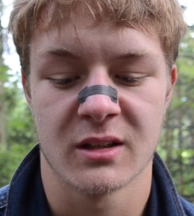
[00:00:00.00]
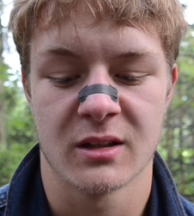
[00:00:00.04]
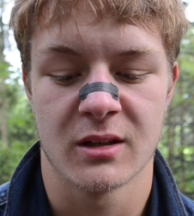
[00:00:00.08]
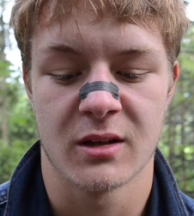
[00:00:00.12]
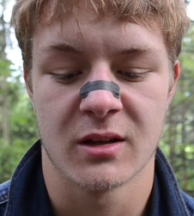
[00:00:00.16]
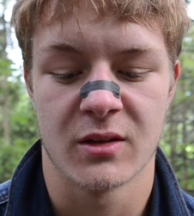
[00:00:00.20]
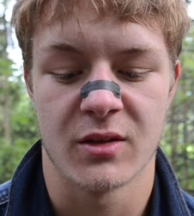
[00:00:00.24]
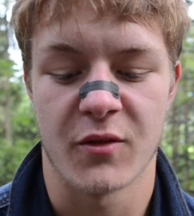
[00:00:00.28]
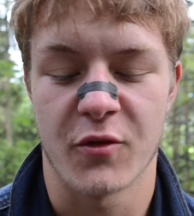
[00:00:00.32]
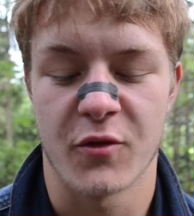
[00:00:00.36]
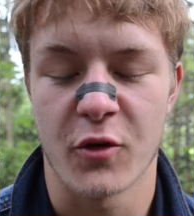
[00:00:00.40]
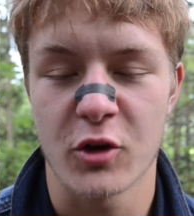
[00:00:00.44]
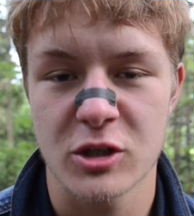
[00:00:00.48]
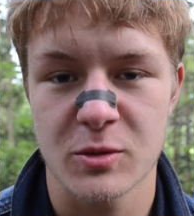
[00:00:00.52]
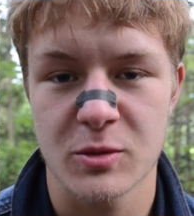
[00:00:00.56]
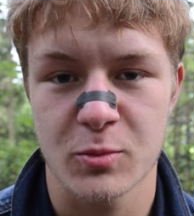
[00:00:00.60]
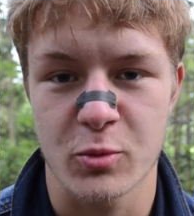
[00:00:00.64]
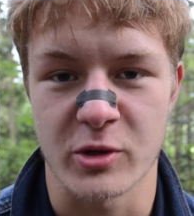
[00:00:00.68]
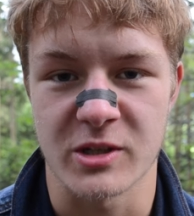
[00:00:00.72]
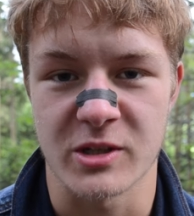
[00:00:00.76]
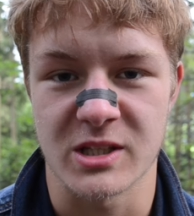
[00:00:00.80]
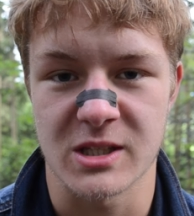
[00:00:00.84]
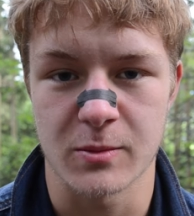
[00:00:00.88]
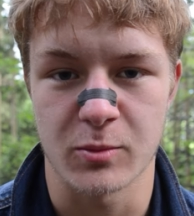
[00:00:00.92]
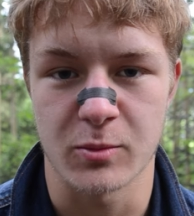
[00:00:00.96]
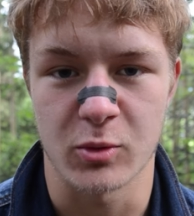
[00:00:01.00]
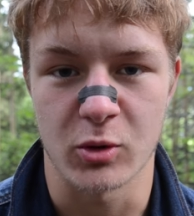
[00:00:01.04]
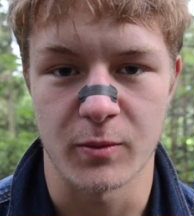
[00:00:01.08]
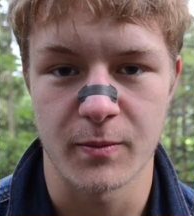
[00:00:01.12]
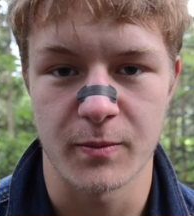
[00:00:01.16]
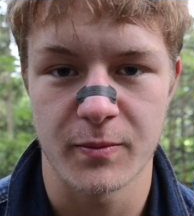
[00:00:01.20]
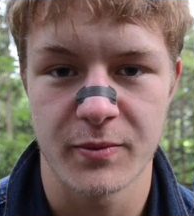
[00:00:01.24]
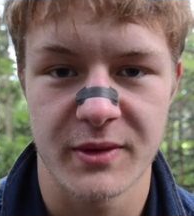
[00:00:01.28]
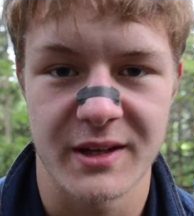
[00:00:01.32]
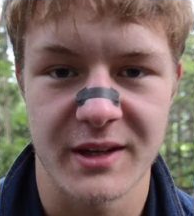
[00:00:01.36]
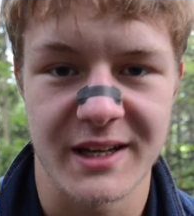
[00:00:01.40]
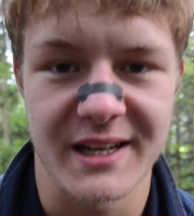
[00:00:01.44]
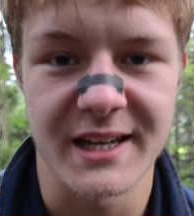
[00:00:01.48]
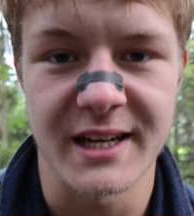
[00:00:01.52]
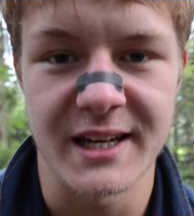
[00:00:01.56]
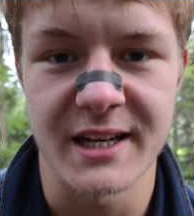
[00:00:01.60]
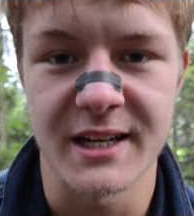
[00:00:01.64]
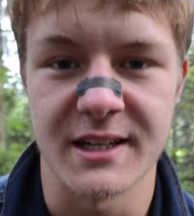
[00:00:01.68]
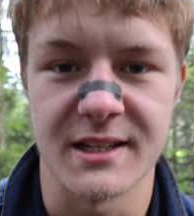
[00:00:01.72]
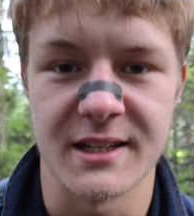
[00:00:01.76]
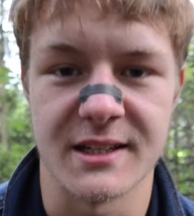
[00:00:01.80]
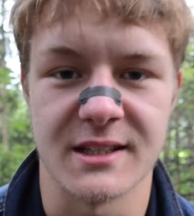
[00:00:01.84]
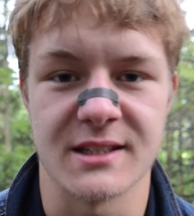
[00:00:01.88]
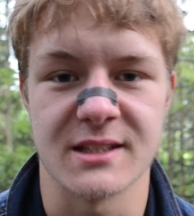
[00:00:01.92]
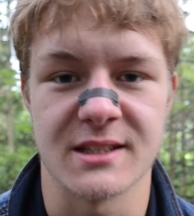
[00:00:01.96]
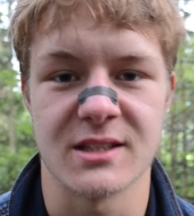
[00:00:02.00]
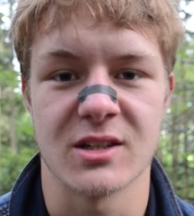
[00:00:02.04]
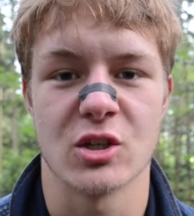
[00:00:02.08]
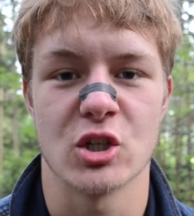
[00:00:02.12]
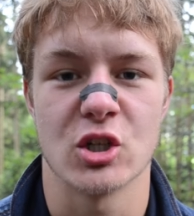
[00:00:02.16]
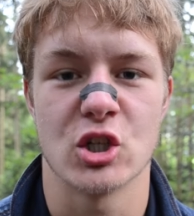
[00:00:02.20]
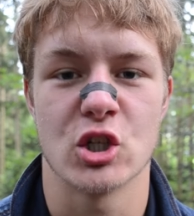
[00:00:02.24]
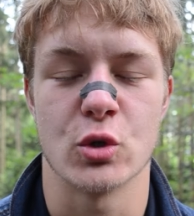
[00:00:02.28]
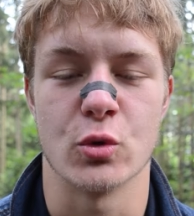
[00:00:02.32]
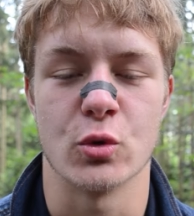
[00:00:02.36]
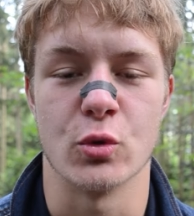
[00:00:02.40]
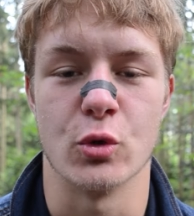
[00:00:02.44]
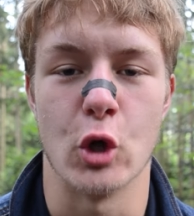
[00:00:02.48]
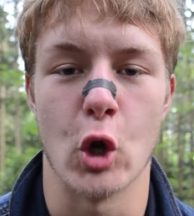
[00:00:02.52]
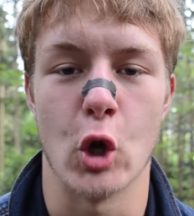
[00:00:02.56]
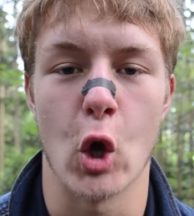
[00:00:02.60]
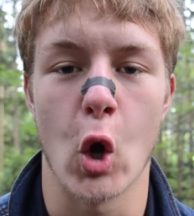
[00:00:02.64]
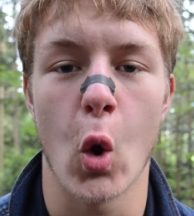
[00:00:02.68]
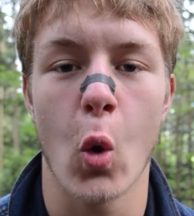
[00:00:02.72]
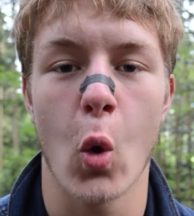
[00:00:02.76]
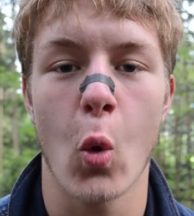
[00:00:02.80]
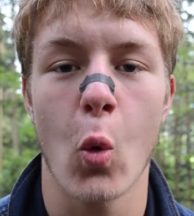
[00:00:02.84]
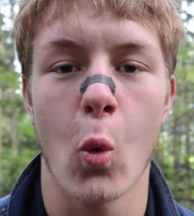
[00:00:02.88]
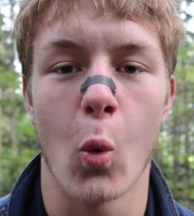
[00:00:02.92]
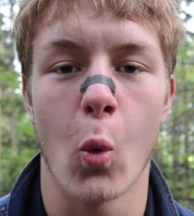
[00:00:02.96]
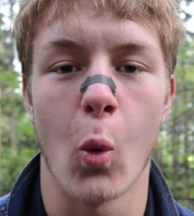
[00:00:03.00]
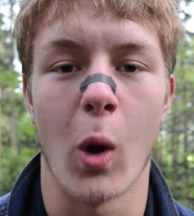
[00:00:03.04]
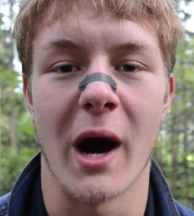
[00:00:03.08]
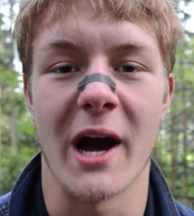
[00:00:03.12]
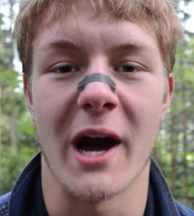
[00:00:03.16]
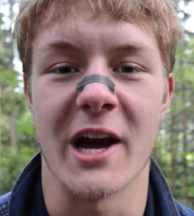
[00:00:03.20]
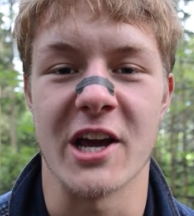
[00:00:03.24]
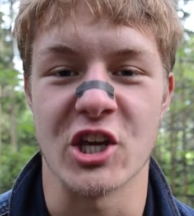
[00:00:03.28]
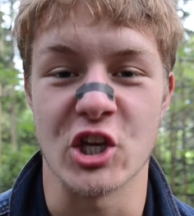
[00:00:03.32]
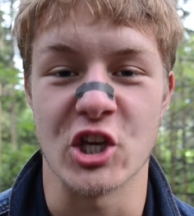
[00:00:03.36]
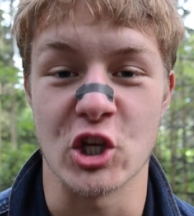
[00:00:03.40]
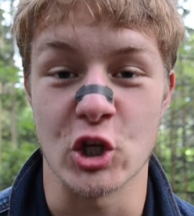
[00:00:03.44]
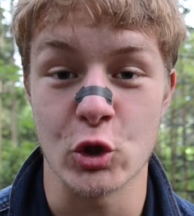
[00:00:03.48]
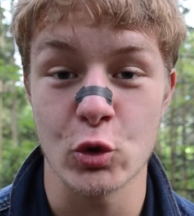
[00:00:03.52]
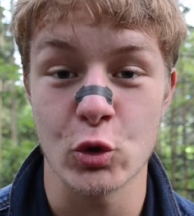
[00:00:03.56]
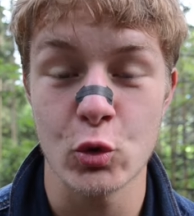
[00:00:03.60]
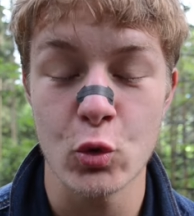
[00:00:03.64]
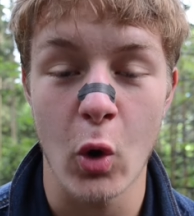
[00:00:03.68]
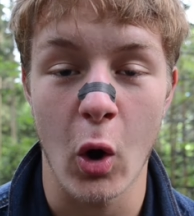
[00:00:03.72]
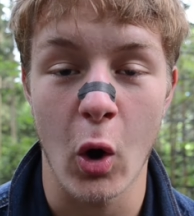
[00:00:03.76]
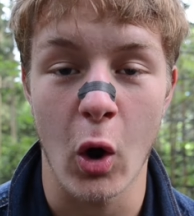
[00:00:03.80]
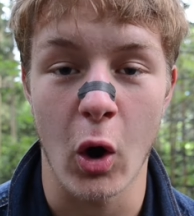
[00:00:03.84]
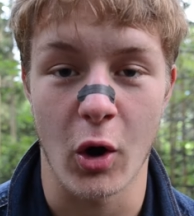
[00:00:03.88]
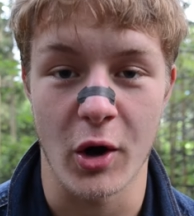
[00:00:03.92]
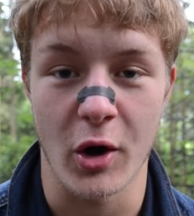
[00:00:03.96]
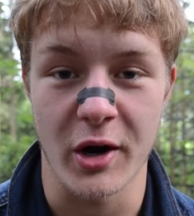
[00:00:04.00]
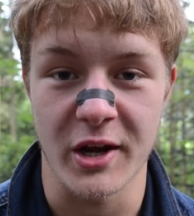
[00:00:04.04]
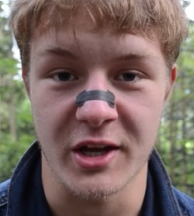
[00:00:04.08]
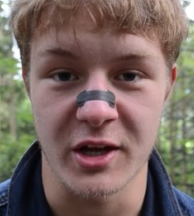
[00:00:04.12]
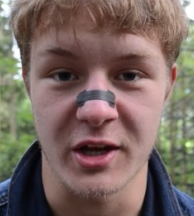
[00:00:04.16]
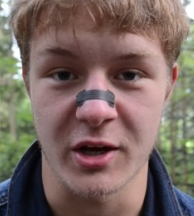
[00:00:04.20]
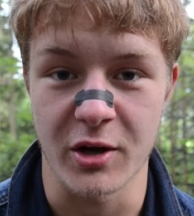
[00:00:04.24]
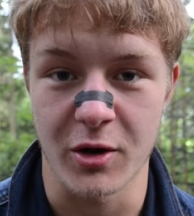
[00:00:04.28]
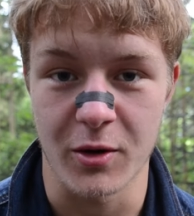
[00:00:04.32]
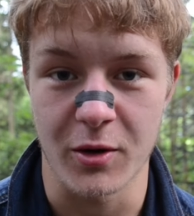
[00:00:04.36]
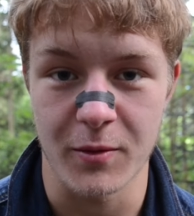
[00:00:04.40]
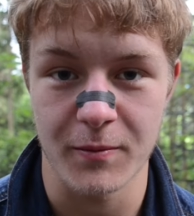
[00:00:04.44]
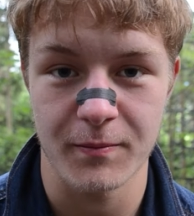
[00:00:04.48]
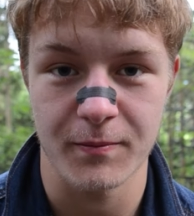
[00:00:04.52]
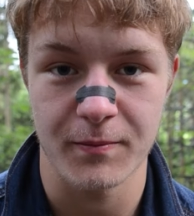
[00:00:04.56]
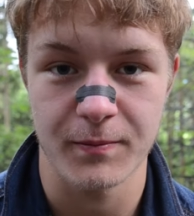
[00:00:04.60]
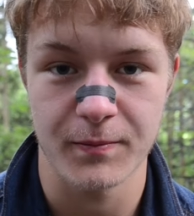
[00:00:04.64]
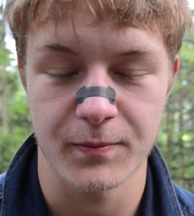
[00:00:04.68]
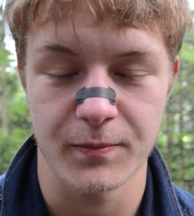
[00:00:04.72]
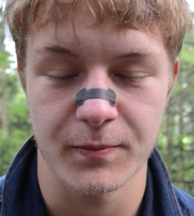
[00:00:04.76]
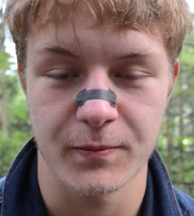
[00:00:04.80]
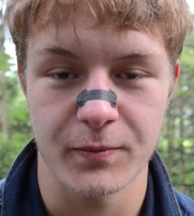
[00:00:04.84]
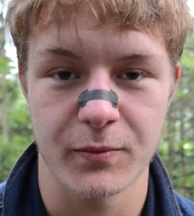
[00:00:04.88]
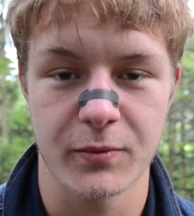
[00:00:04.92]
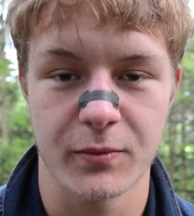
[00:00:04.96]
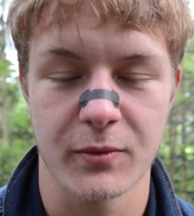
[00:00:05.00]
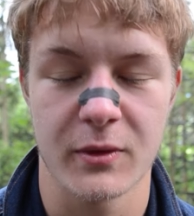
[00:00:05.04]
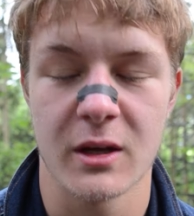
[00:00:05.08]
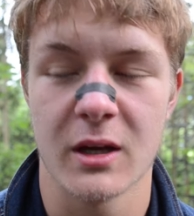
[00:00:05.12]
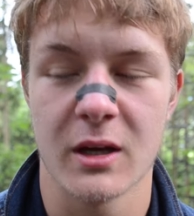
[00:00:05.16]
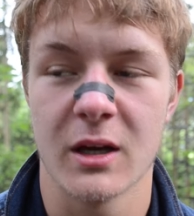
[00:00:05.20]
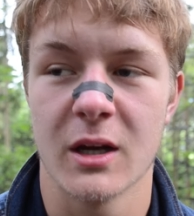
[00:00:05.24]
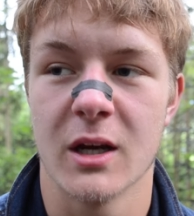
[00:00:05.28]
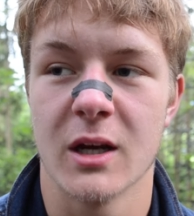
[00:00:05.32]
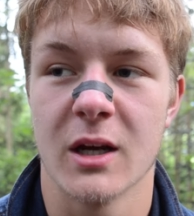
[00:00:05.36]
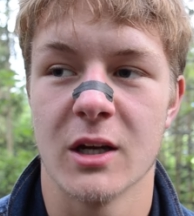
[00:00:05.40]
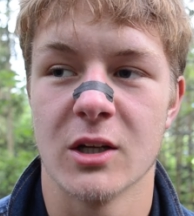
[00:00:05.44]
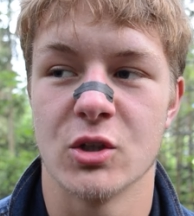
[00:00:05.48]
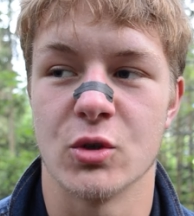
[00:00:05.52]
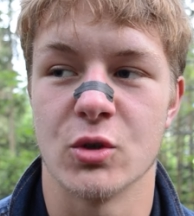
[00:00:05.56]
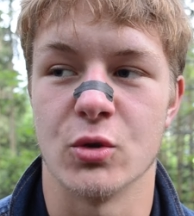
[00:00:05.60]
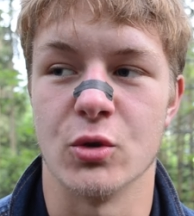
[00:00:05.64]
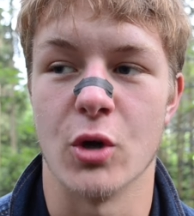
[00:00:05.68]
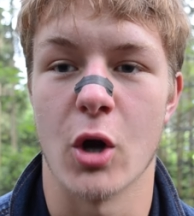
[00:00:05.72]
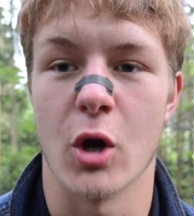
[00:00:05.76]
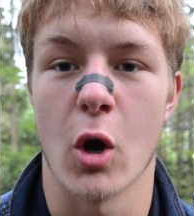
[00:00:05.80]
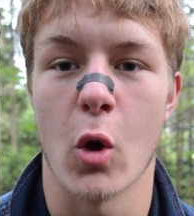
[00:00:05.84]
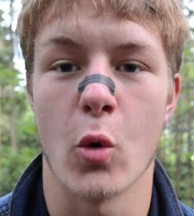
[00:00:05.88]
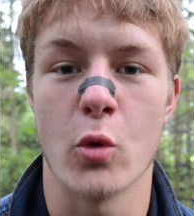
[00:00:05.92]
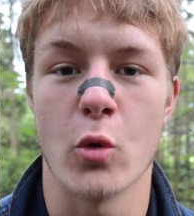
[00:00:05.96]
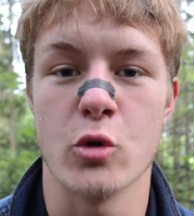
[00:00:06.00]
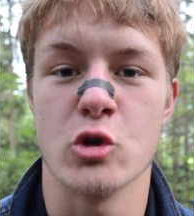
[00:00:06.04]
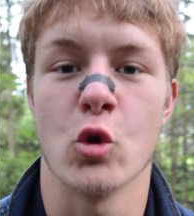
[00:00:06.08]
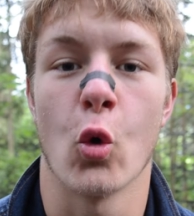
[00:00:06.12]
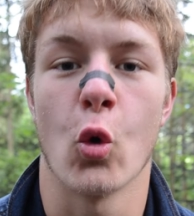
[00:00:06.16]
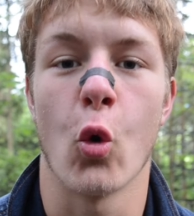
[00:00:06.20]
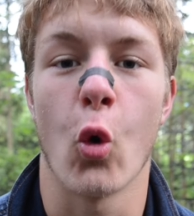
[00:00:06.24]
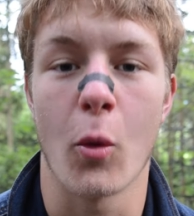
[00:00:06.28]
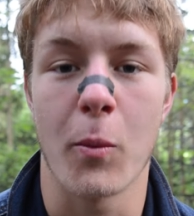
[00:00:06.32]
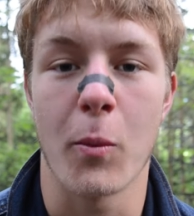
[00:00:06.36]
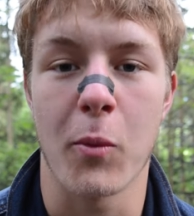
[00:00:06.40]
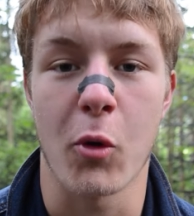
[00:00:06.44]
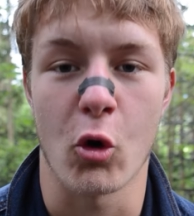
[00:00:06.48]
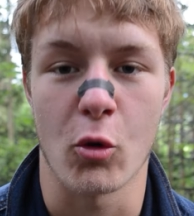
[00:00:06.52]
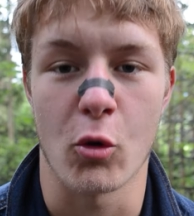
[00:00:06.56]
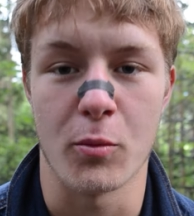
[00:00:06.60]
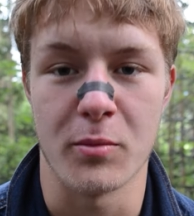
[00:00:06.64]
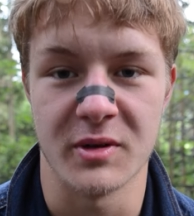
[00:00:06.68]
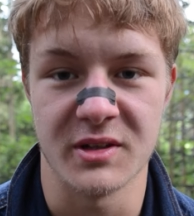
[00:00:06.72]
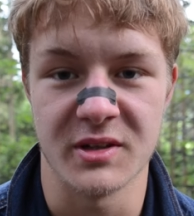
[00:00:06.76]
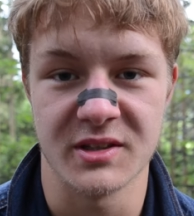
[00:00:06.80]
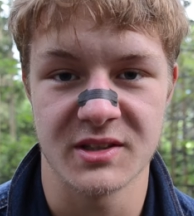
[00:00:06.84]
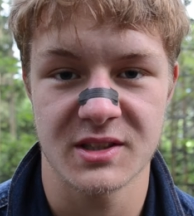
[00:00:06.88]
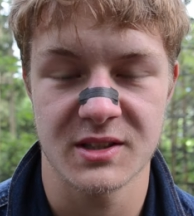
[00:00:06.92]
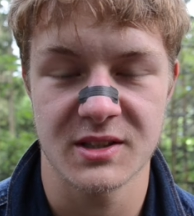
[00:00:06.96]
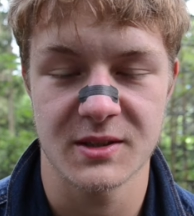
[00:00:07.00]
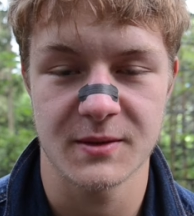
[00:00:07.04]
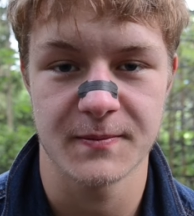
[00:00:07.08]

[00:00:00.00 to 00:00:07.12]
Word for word: The first principle is to know why you are here, to know your purpose.